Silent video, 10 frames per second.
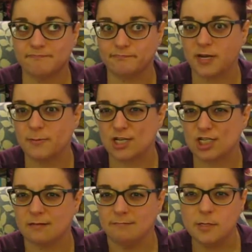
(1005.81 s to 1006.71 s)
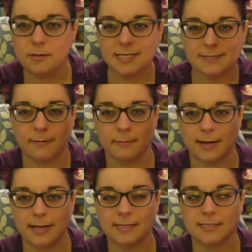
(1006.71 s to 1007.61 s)
pretty much the mucous
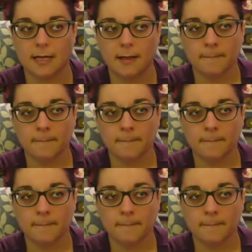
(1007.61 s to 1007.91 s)
membranes